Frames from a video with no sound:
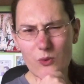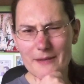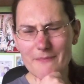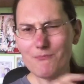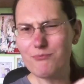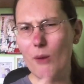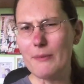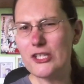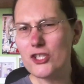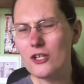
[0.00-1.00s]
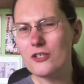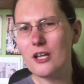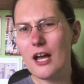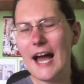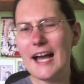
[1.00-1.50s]
we probably should
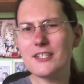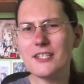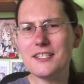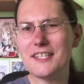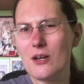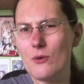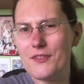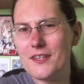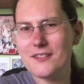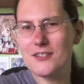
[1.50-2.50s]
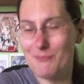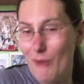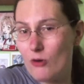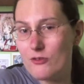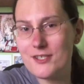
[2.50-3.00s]
actually deal with this
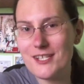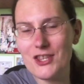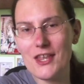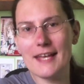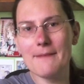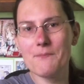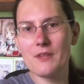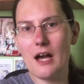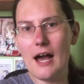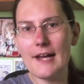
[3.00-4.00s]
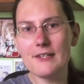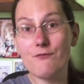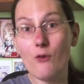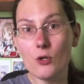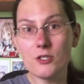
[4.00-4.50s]
democracy thing and
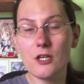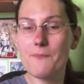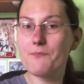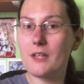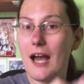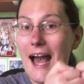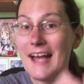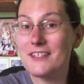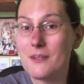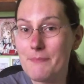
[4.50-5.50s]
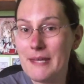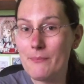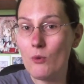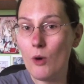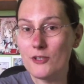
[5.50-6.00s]
vote as the
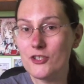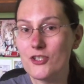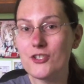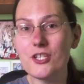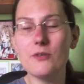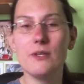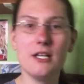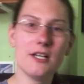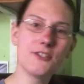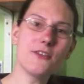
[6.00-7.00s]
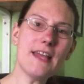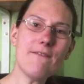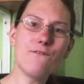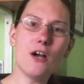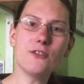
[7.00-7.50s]
people want us to. So they
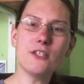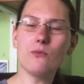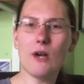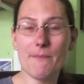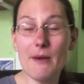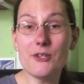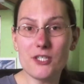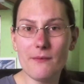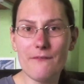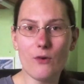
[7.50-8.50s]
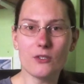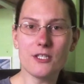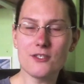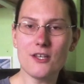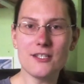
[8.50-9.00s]
voted, well, most of them have voted,
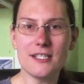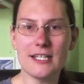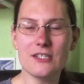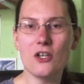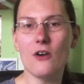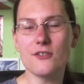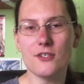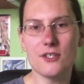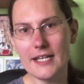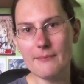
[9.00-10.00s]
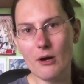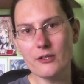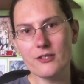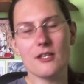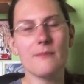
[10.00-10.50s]
there's 39 tossers in
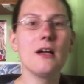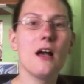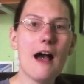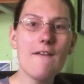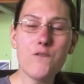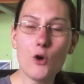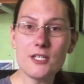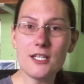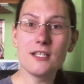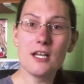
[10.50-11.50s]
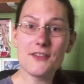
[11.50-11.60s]
amongst them, have voted